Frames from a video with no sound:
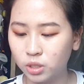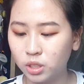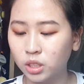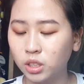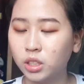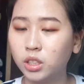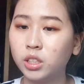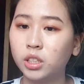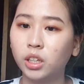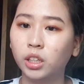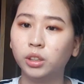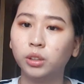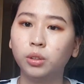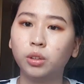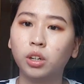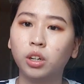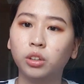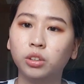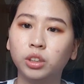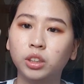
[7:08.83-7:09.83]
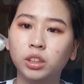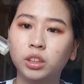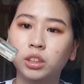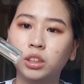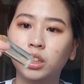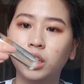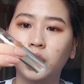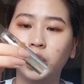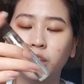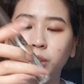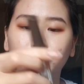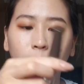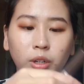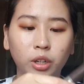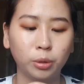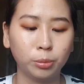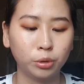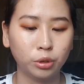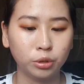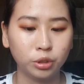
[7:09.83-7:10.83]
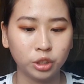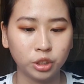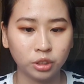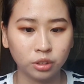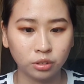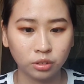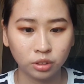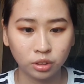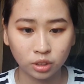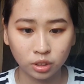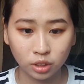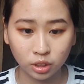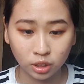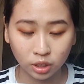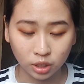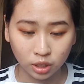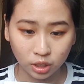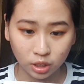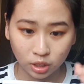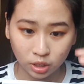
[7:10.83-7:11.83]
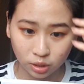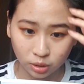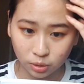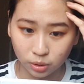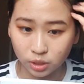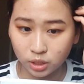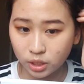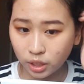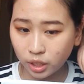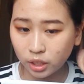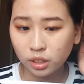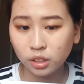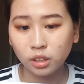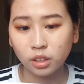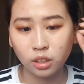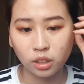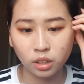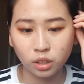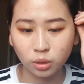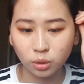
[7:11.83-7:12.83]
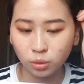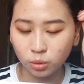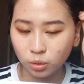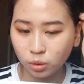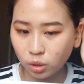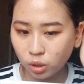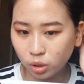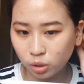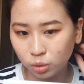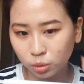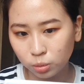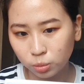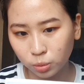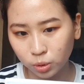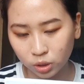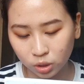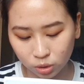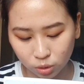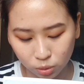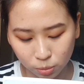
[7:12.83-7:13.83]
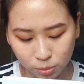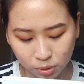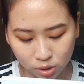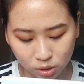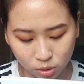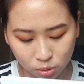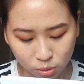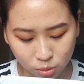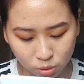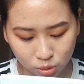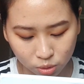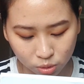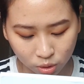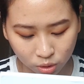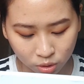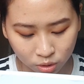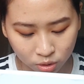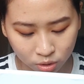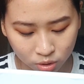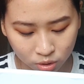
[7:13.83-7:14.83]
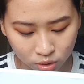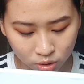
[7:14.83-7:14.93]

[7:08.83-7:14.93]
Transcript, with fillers: this Etude House eyebrow gel to set. I don't want it to be too strong.